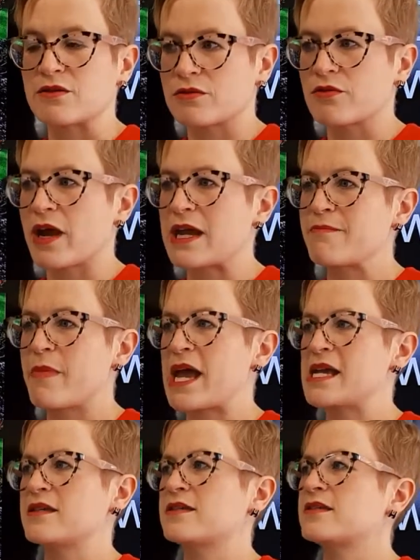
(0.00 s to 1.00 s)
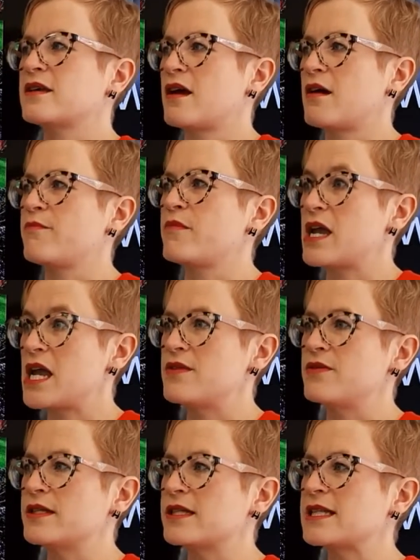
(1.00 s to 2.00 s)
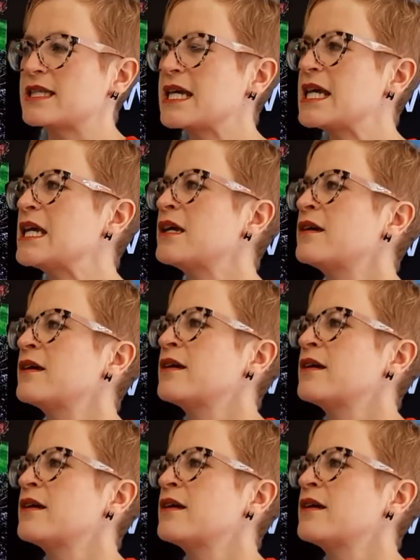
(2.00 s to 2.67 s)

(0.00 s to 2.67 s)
great base in the city.